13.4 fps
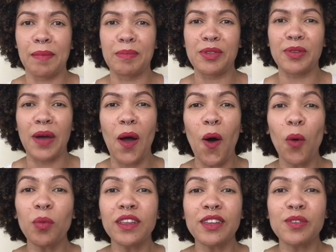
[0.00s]
So I
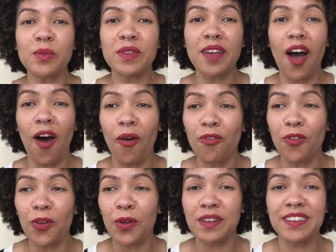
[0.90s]
hope that this was
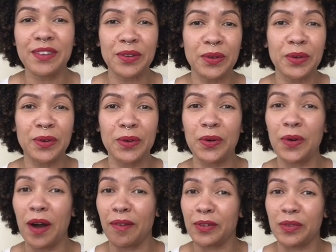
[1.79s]
helpful to
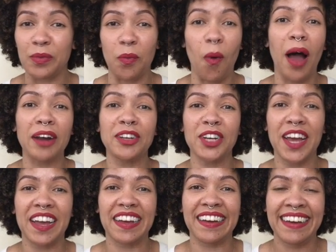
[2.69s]
whoever's
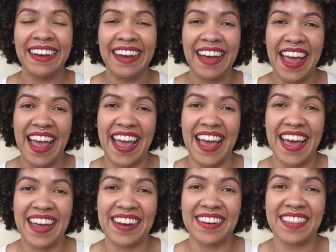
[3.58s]
watching
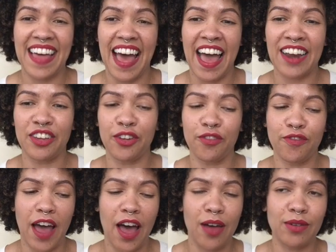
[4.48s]
and that you
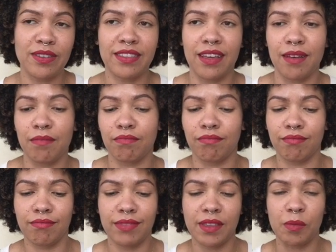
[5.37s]
found
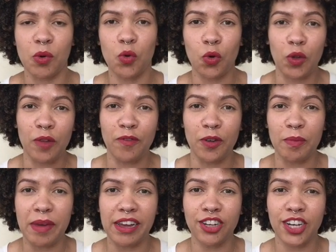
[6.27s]
some cool
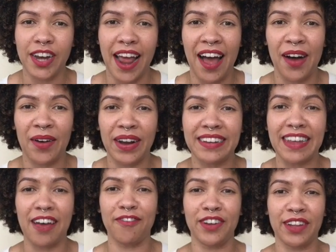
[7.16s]
information out. I
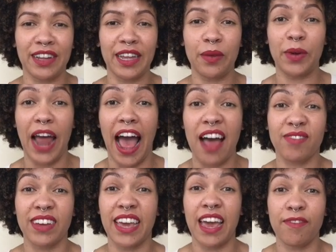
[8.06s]
definitely would
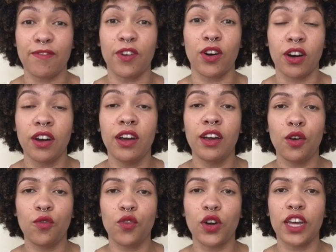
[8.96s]
advocate for
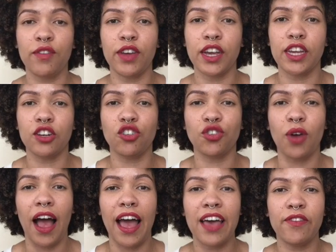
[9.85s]
giving it a
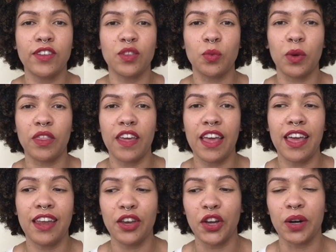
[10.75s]
try if it's
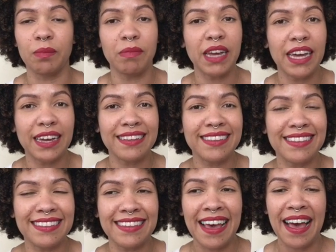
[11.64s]
within your
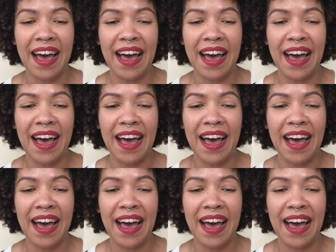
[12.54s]
means.